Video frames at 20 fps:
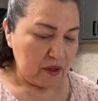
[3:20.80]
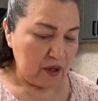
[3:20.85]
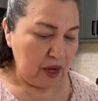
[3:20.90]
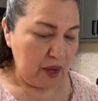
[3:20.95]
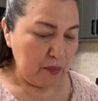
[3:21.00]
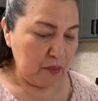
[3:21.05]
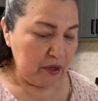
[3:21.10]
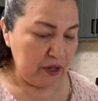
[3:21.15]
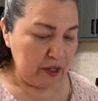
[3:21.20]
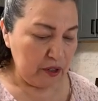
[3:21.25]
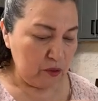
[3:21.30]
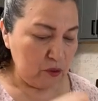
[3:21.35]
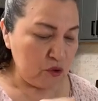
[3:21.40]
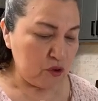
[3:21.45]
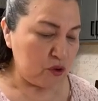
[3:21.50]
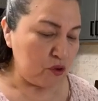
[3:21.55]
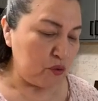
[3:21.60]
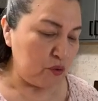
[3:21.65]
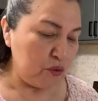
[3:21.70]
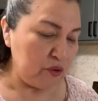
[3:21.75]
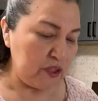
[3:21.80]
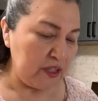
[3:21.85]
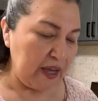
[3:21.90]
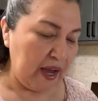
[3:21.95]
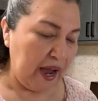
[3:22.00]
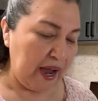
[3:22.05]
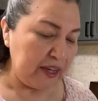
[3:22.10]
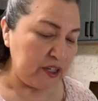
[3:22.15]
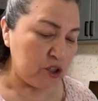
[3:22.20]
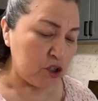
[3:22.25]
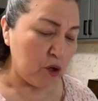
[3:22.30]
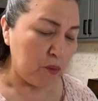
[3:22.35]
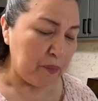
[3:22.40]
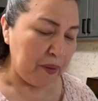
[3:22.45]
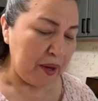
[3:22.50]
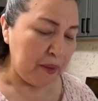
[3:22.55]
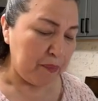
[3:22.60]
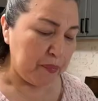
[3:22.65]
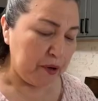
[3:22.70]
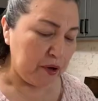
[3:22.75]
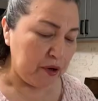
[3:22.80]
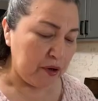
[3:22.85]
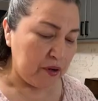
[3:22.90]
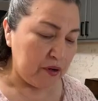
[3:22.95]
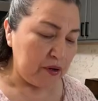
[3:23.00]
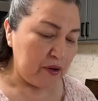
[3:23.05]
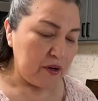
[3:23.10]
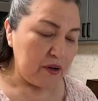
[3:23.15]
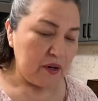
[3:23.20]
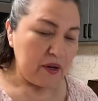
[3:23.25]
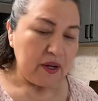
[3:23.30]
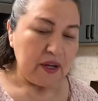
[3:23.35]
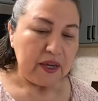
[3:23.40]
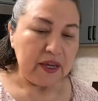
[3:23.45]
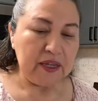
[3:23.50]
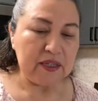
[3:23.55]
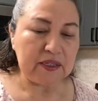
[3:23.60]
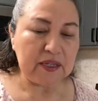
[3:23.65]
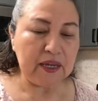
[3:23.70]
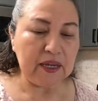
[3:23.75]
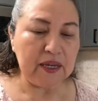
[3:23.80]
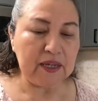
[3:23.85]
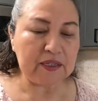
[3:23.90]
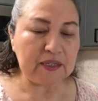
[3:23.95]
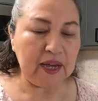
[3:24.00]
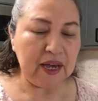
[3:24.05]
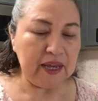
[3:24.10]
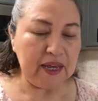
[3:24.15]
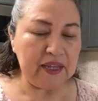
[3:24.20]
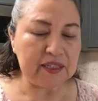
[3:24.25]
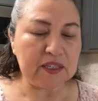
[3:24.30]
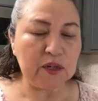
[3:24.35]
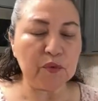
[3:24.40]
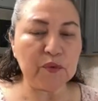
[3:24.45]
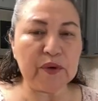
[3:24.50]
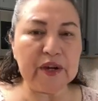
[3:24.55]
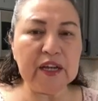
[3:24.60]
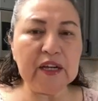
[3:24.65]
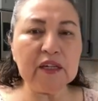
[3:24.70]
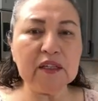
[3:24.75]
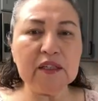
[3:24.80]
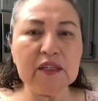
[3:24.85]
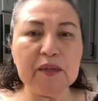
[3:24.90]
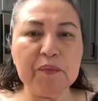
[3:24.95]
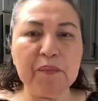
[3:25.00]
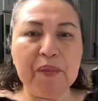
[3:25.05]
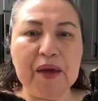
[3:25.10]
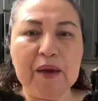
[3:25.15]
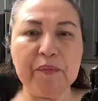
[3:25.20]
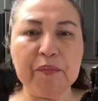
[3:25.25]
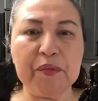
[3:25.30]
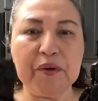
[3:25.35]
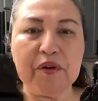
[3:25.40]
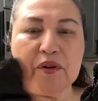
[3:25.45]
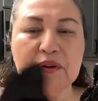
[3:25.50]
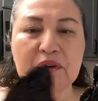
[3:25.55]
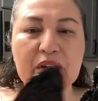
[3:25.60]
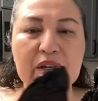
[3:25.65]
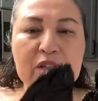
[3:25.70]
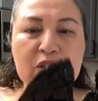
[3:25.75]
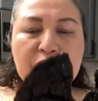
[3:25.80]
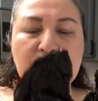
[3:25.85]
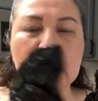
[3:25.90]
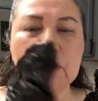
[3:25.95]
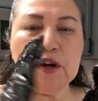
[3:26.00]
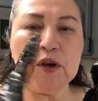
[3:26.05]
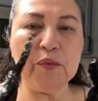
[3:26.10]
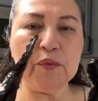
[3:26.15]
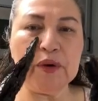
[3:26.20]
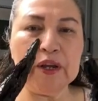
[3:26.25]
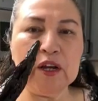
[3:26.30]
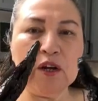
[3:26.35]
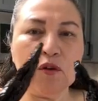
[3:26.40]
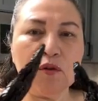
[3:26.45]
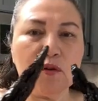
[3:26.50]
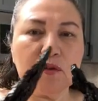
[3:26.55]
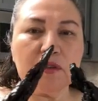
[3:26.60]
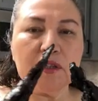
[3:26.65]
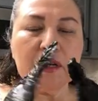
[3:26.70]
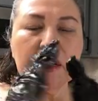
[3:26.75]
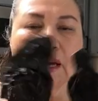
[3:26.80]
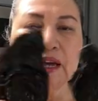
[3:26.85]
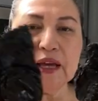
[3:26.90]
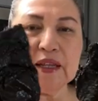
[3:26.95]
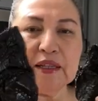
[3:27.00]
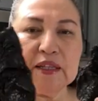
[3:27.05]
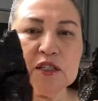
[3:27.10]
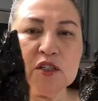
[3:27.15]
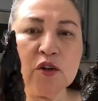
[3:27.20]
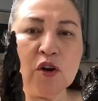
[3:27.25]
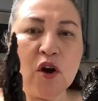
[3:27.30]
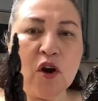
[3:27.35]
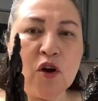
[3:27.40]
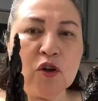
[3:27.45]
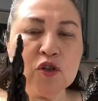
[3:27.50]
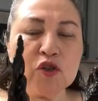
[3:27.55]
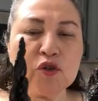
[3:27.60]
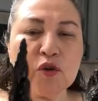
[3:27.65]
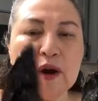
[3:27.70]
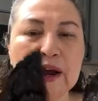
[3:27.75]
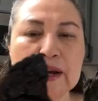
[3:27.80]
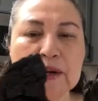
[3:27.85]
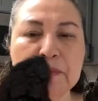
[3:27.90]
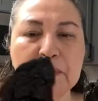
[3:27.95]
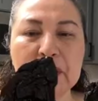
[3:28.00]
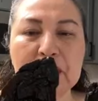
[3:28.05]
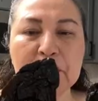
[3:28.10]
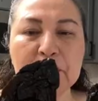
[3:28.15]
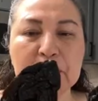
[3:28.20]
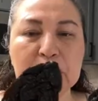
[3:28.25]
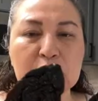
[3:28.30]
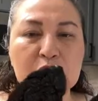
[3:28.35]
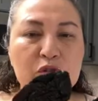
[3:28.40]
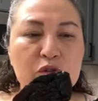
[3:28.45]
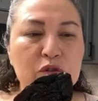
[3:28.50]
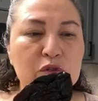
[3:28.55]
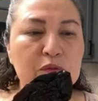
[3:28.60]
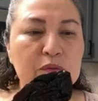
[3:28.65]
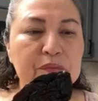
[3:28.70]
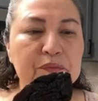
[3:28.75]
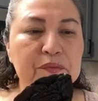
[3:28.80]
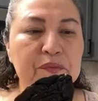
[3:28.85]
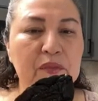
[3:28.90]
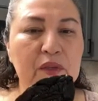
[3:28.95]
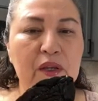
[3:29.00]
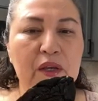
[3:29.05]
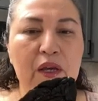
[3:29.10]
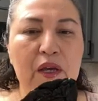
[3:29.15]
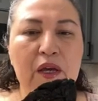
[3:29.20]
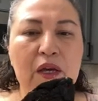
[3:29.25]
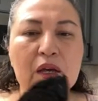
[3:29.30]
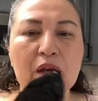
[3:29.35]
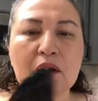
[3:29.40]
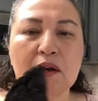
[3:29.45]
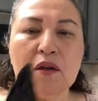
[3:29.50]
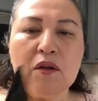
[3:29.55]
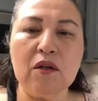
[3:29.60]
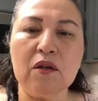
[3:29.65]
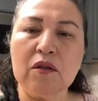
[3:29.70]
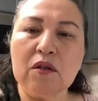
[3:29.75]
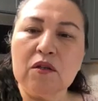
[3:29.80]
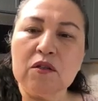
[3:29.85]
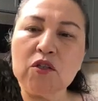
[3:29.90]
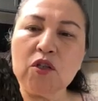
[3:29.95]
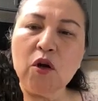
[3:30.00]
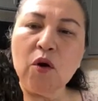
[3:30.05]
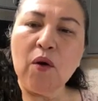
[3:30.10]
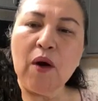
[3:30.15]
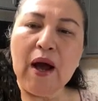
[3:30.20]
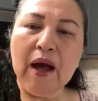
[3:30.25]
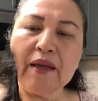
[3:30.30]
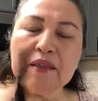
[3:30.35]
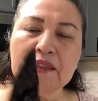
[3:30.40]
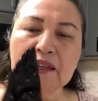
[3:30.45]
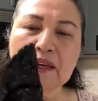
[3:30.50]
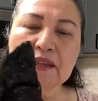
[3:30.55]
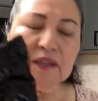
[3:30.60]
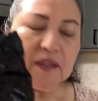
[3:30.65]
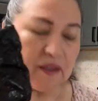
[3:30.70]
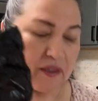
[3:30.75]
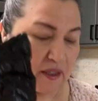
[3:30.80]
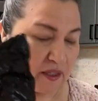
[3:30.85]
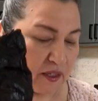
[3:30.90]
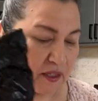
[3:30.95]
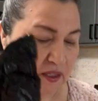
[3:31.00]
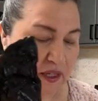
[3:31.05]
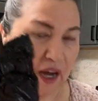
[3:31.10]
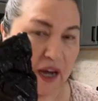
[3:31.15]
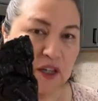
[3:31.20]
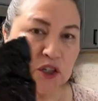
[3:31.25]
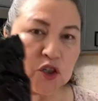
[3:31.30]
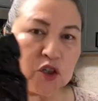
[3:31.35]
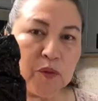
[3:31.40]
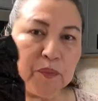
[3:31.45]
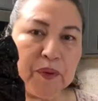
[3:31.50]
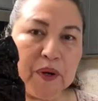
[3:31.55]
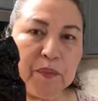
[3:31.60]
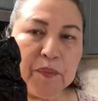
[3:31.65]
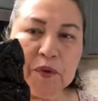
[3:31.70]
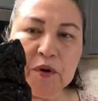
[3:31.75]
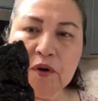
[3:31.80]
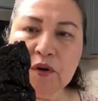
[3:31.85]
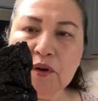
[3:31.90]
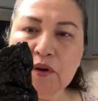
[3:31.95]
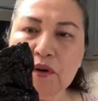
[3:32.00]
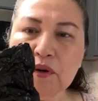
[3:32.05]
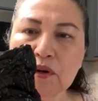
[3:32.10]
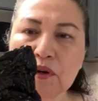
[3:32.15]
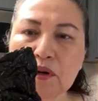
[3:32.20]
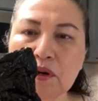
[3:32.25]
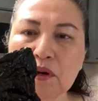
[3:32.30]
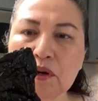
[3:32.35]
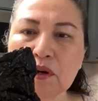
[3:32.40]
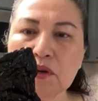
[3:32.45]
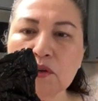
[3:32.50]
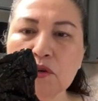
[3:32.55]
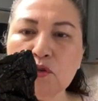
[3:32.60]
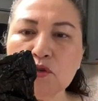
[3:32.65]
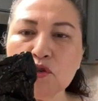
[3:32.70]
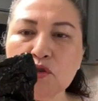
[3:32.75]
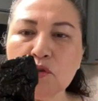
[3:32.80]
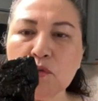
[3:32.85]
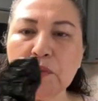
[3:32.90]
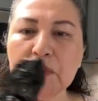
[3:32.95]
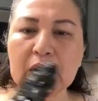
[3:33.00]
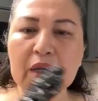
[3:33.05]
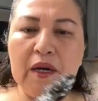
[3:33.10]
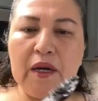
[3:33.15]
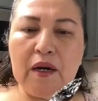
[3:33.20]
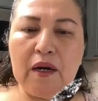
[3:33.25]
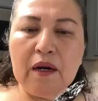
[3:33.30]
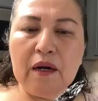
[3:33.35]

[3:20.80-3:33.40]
I'm gonna use 2. The ancho pepper is a wrinkly pepper. It's very wrinkled, and these are all dried peppers. So I think that this ancho pepper used to be